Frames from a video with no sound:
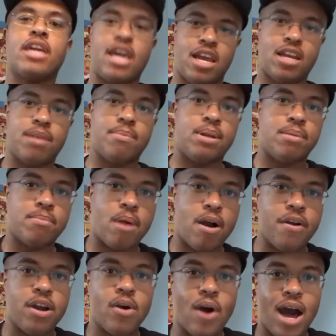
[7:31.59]
kingdom in
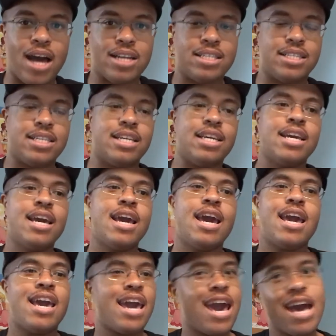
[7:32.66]
Mario Odyssey
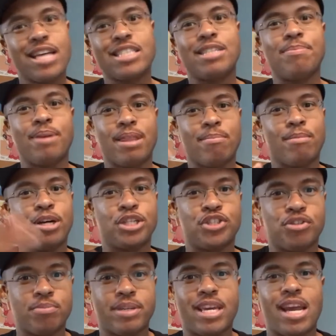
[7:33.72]
has to be the
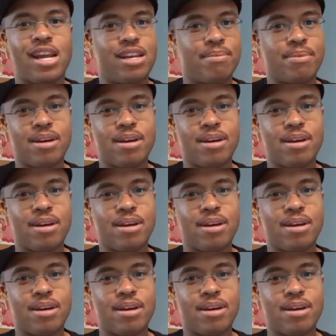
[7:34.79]
Mushroom Kingdom.